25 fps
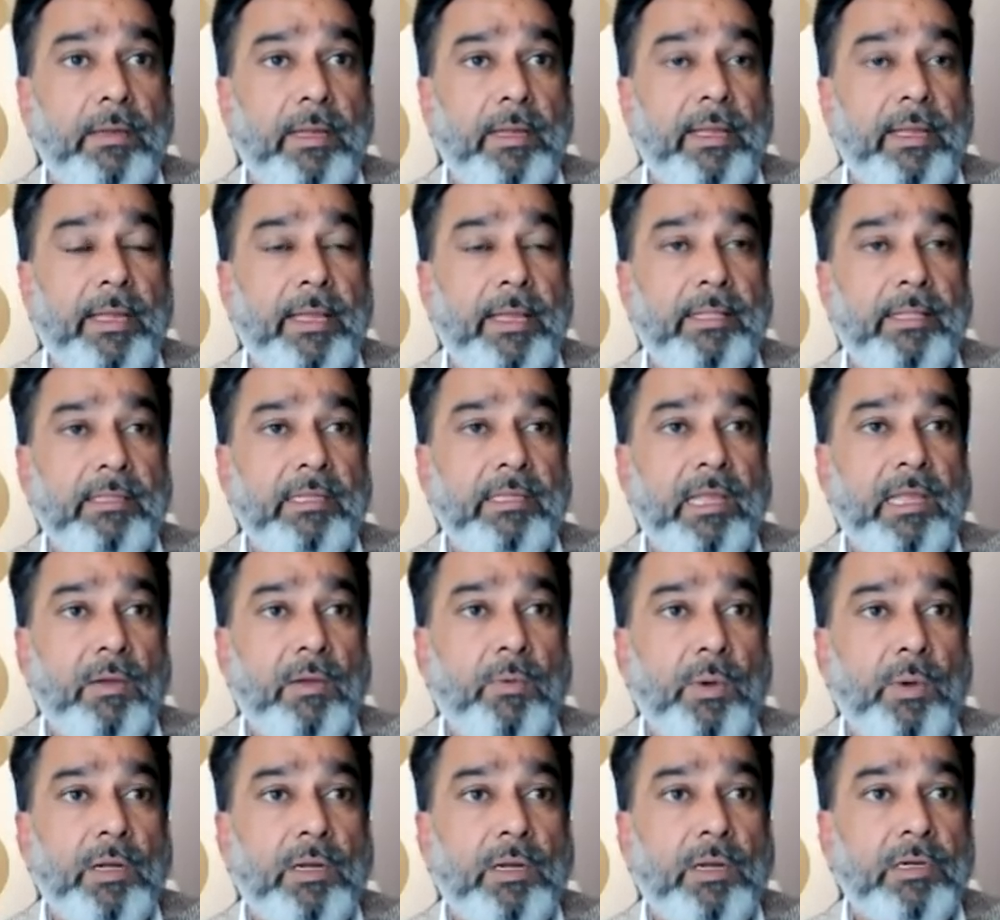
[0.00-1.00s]
healthcare
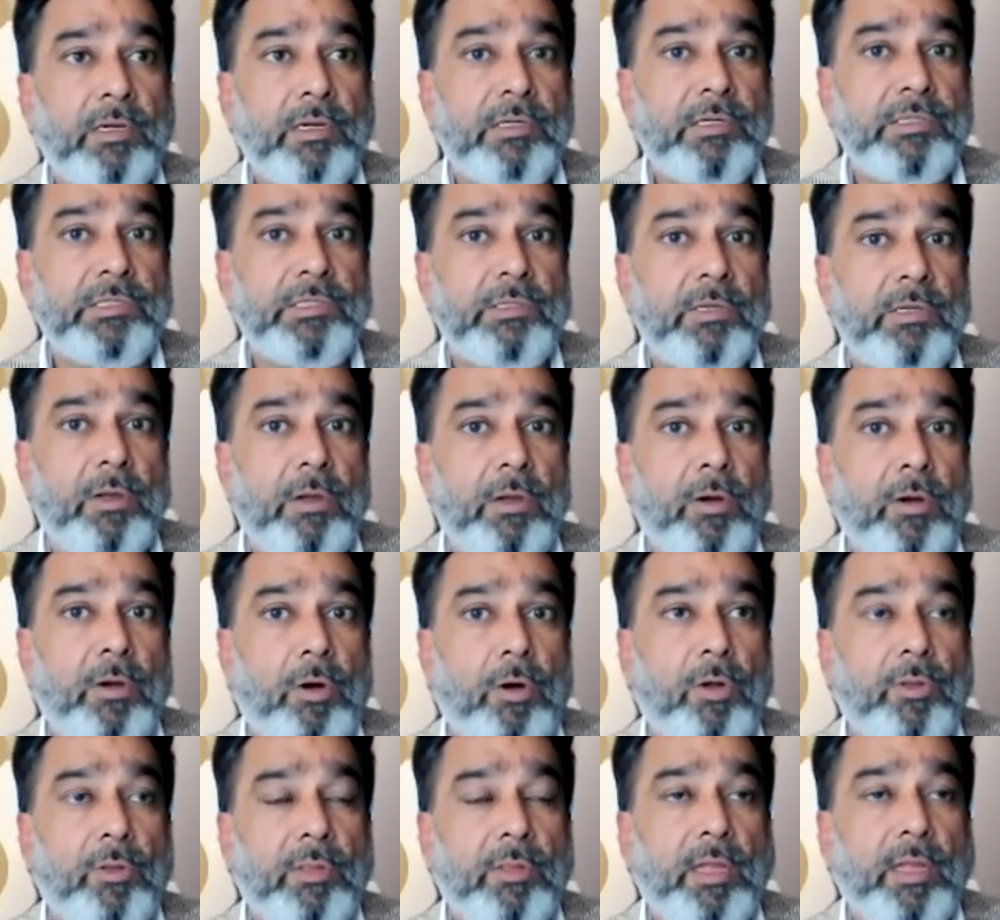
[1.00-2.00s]
workers
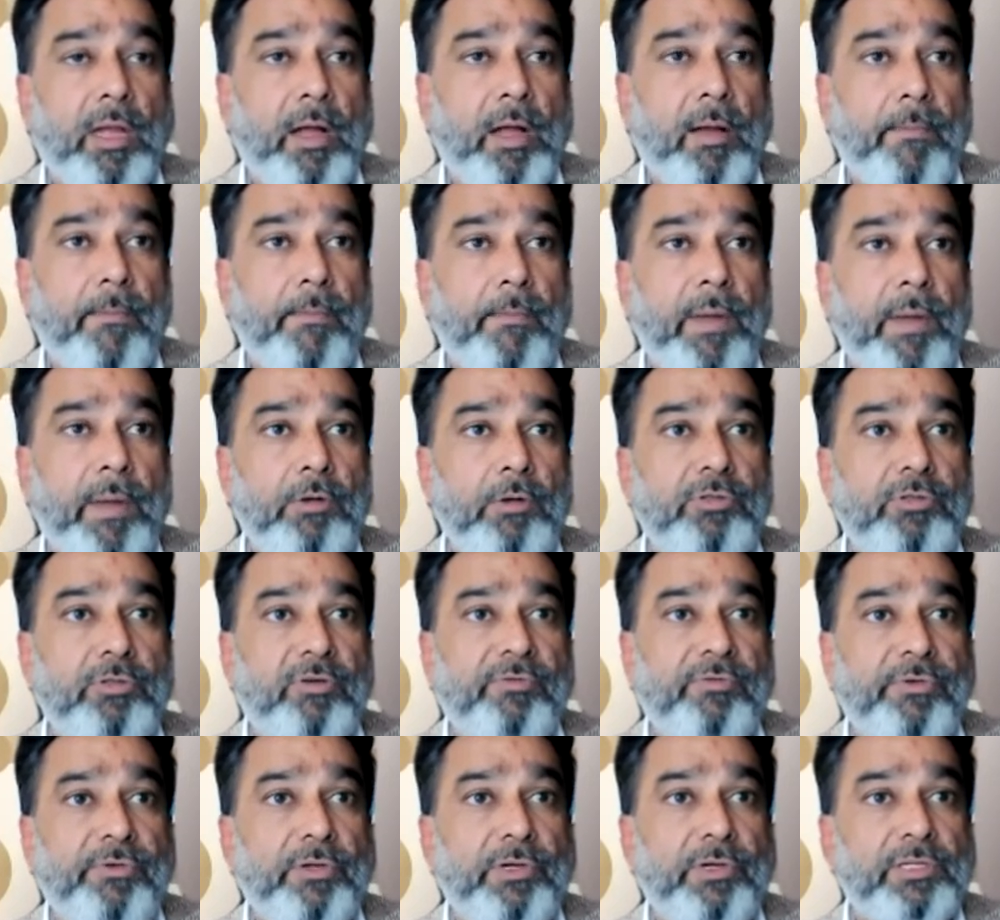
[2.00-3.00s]
on the amount of
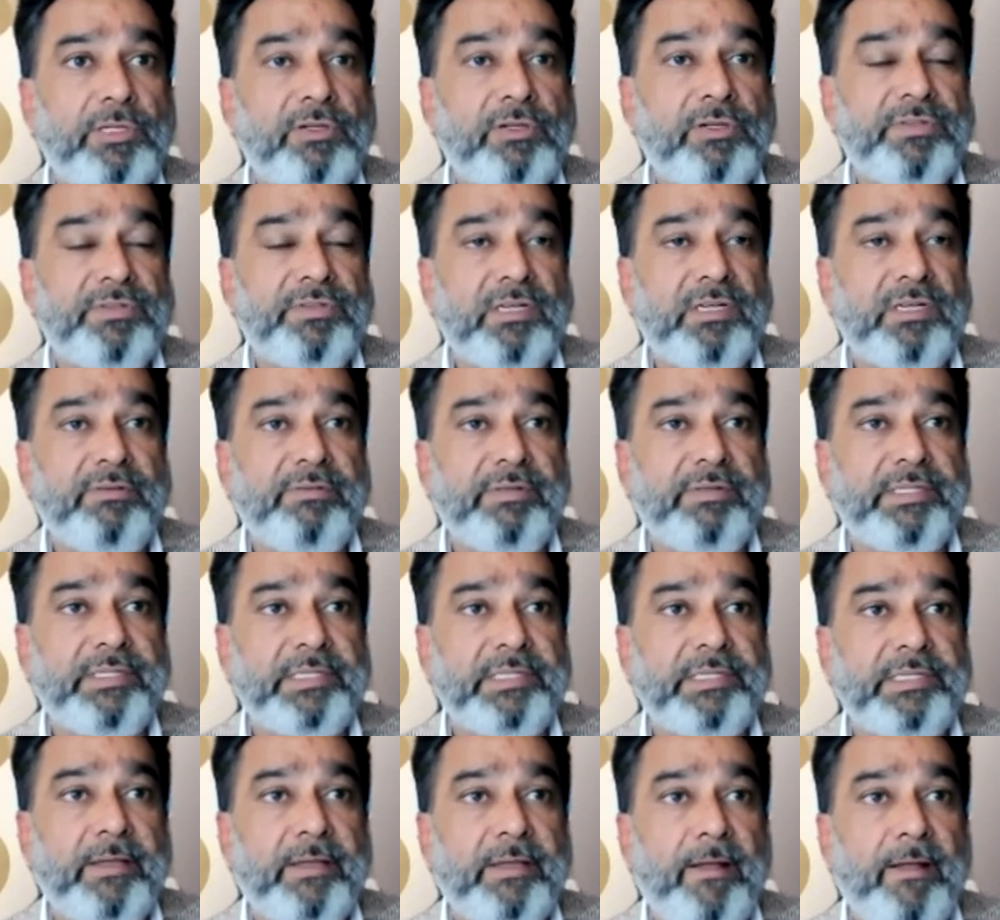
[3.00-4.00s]
units of service
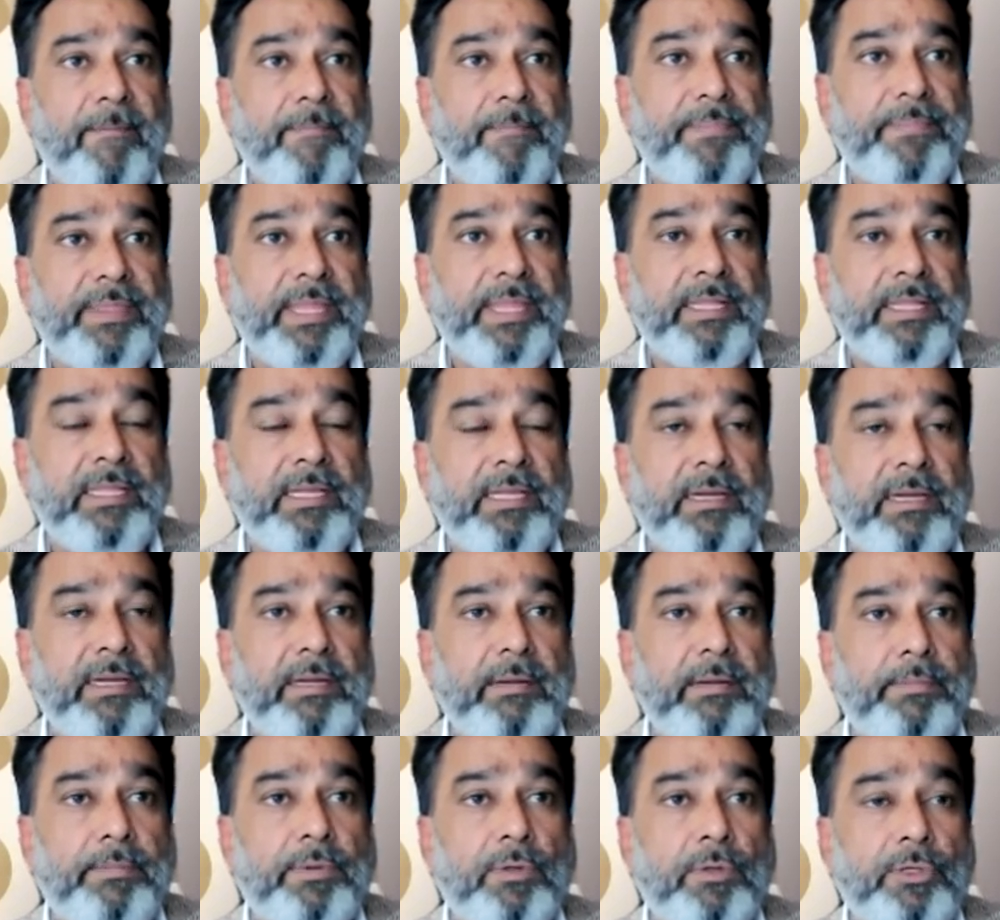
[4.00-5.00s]
that they
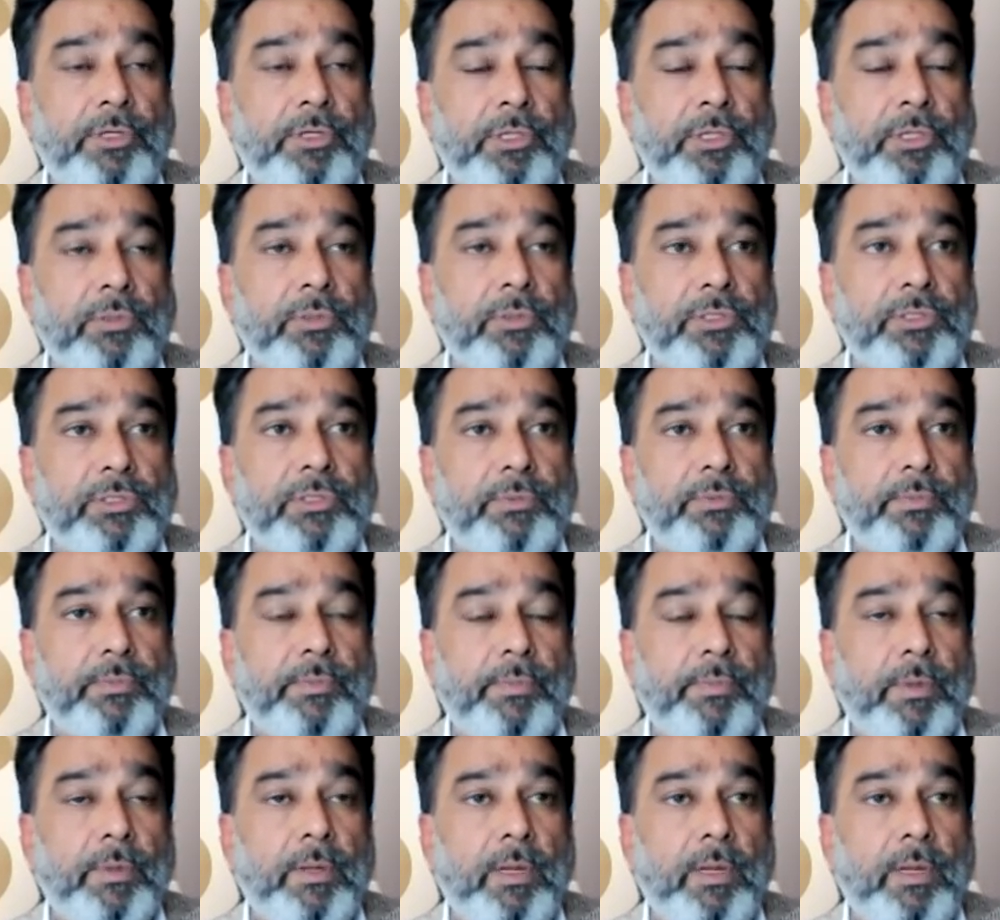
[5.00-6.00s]
produce.
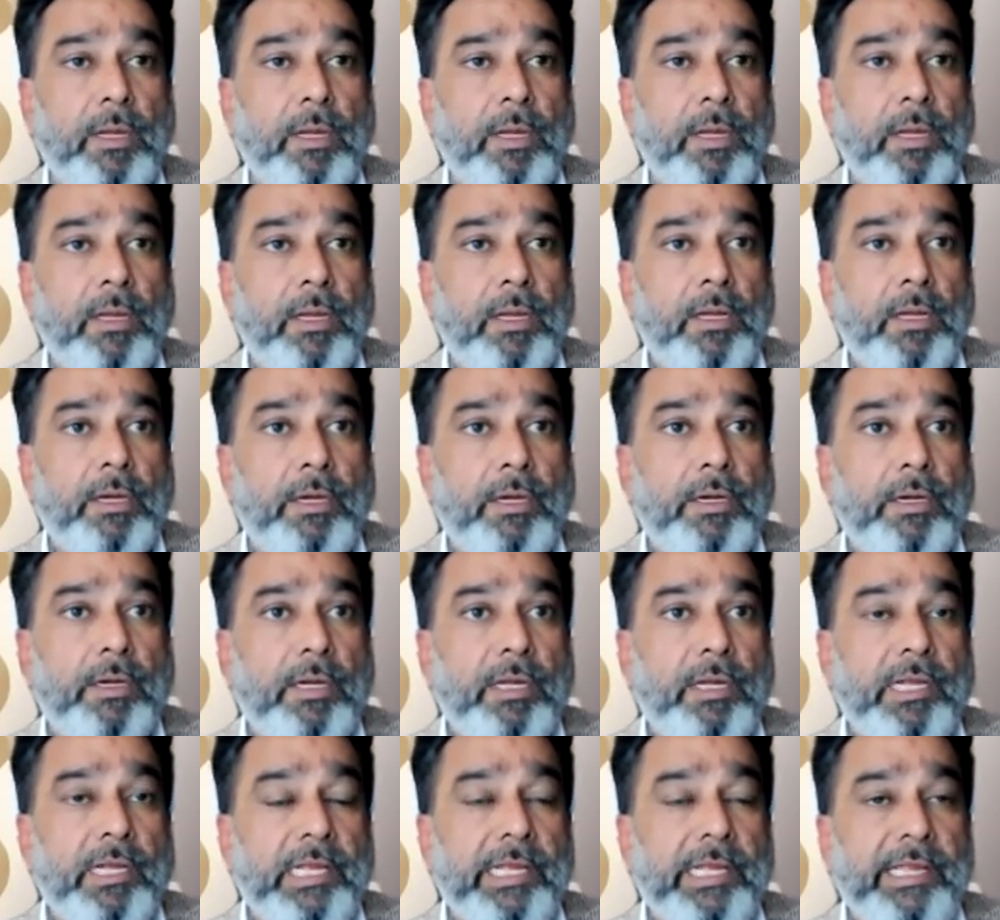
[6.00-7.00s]

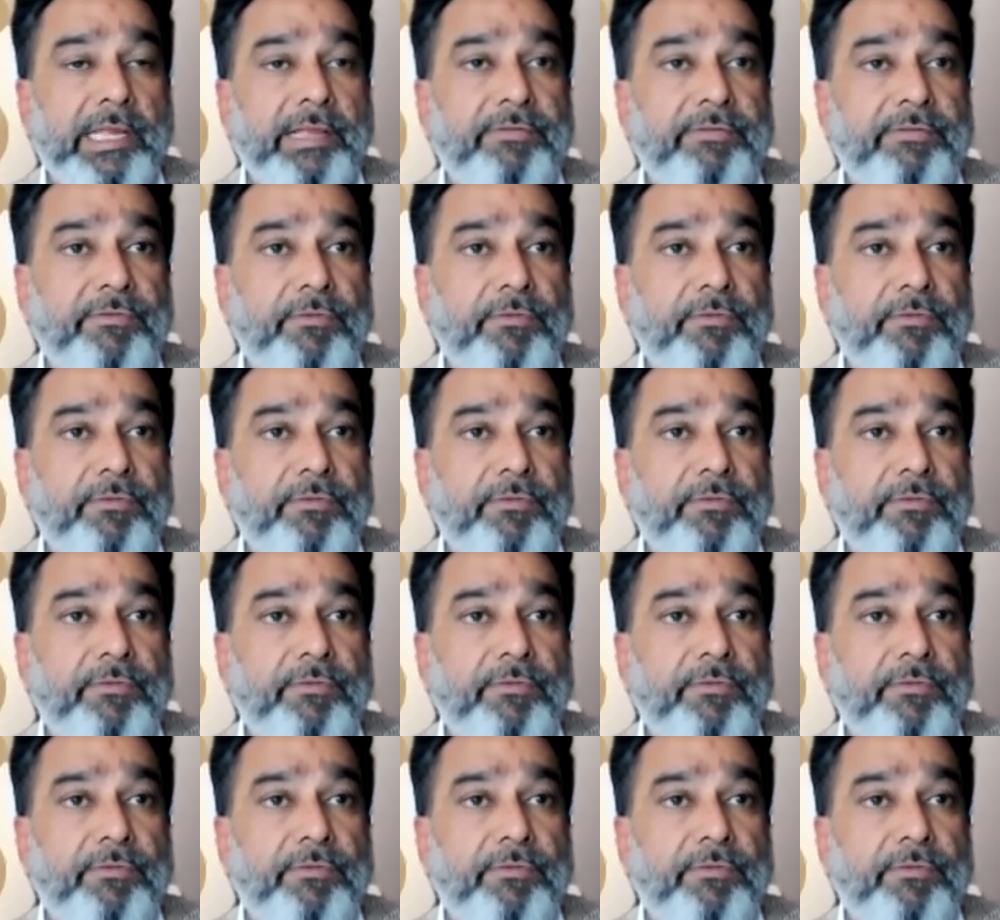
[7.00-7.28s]
If